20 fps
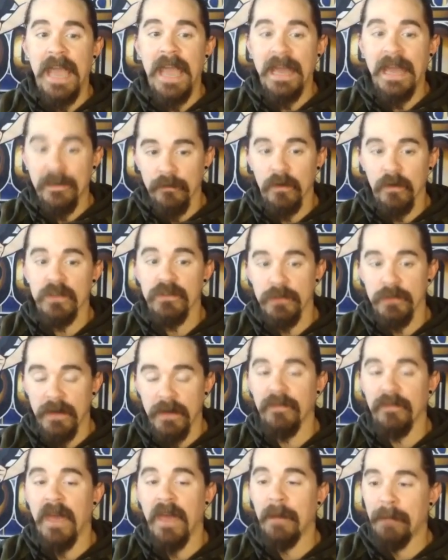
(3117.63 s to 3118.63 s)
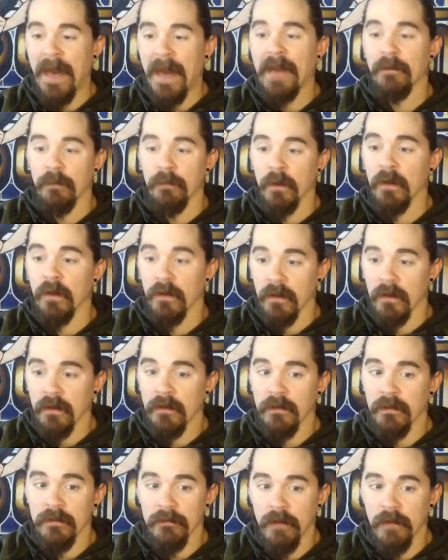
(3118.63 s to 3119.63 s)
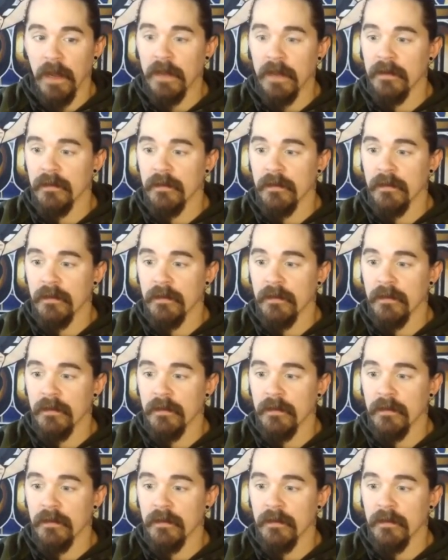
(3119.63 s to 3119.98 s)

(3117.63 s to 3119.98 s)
anniversary of that battle royal, right?